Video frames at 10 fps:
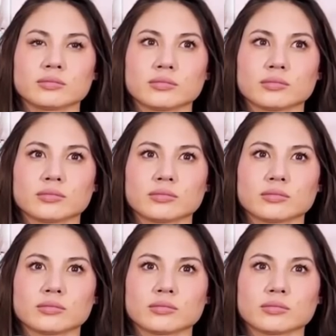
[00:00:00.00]

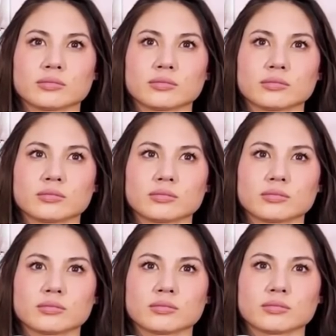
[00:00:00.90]

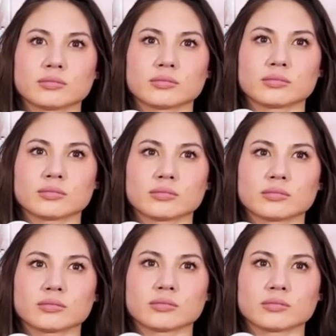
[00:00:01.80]

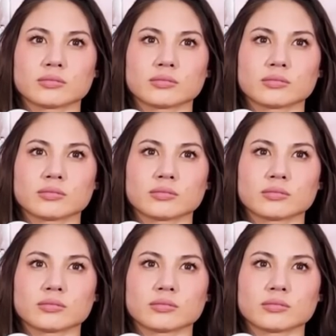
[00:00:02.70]
This person isn't speaking.